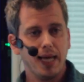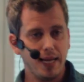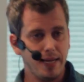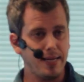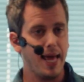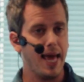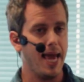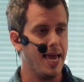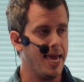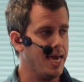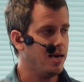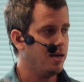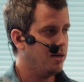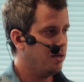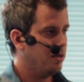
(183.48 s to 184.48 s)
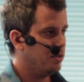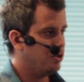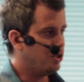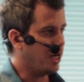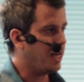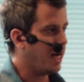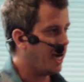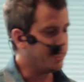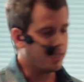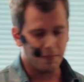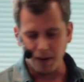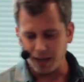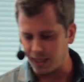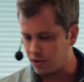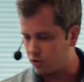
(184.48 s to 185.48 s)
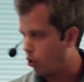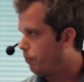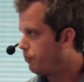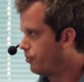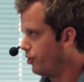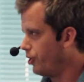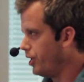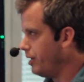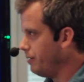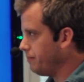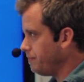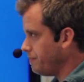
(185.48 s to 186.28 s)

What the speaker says: a day generated by the top 30.